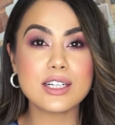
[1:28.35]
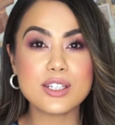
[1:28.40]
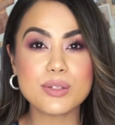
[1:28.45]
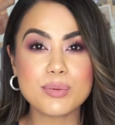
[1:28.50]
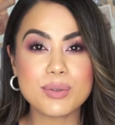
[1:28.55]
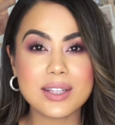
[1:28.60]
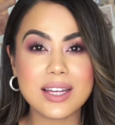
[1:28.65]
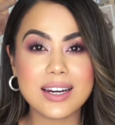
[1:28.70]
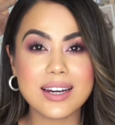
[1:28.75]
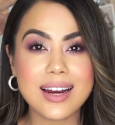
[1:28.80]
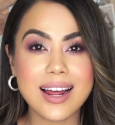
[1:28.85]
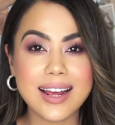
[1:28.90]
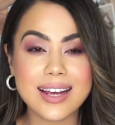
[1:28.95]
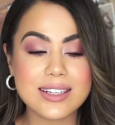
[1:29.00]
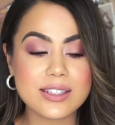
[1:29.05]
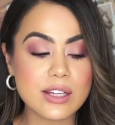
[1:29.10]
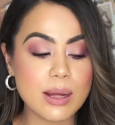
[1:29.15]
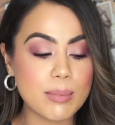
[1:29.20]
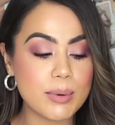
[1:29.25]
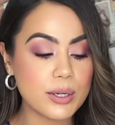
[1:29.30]
is really
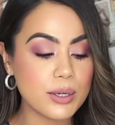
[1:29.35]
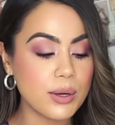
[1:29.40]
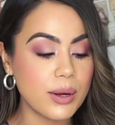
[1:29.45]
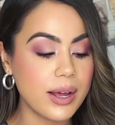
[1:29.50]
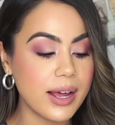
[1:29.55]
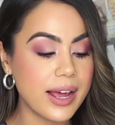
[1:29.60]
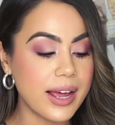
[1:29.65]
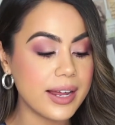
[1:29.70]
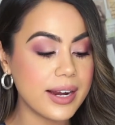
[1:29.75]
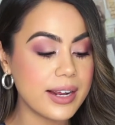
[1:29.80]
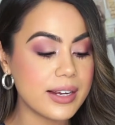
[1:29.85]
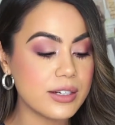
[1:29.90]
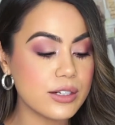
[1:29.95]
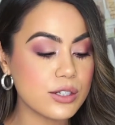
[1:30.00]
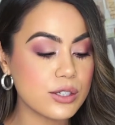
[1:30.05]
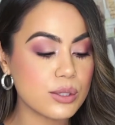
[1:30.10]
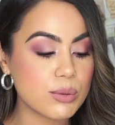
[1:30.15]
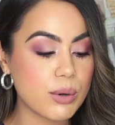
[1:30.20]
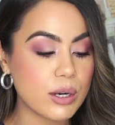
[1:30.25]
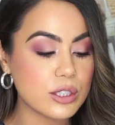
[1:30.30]
nice. I'm gonna go ahead
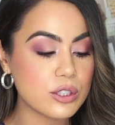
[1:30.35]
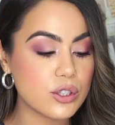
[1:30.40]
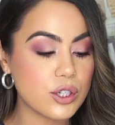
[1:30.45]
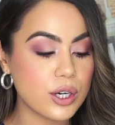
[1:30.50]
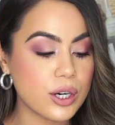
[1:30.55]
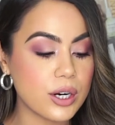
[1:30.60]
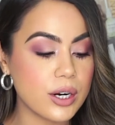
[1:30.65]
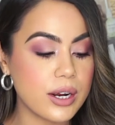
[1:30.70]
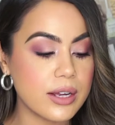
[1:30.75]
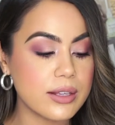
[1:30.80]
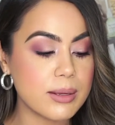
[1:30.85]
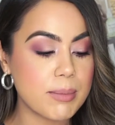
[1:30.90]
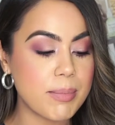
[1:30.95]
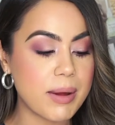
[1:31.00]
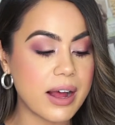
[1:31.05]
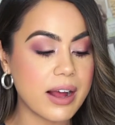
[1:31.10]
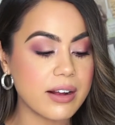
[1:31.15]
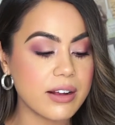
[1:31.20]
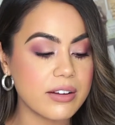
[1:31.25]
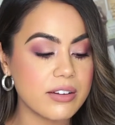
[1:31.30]
and swatch her in the
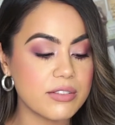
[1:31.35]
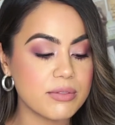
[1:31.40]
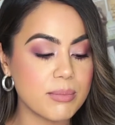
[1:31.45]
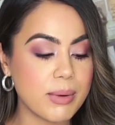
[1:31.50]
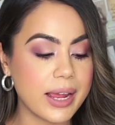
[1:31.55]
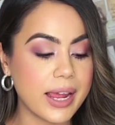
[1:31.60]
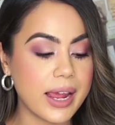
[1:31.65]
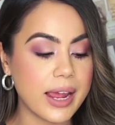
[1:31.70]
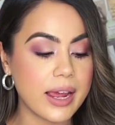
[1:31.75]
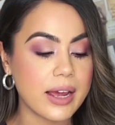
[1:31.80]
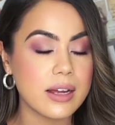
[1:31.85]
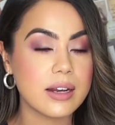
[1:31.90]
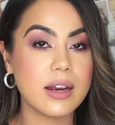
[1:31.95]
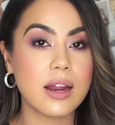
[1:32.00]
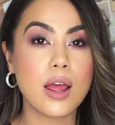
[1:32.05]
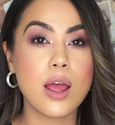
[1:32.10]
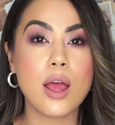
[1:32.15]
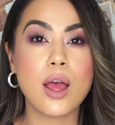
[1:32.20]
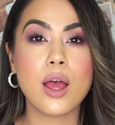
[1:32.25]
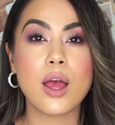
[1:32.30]
back of my hand.
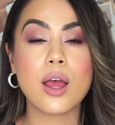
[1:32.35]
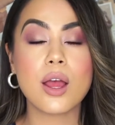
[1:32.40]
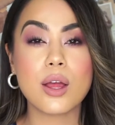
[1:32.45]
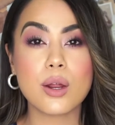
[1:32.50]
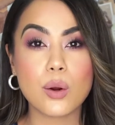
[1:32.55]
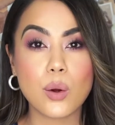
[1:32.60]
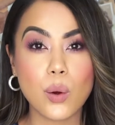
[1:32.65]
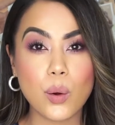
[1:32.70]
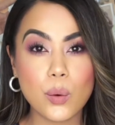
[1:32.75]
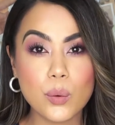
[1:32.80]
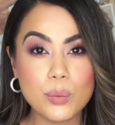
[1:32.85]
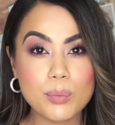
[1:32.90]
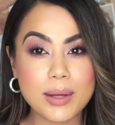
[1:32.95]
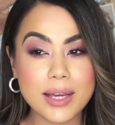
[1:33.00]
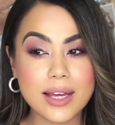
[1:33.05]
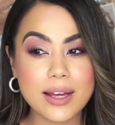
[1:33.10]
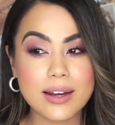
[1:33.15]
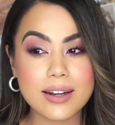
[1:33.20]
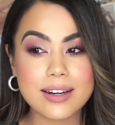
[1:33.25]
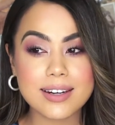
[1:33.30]
And oh my
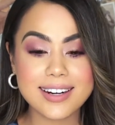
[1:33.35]
God,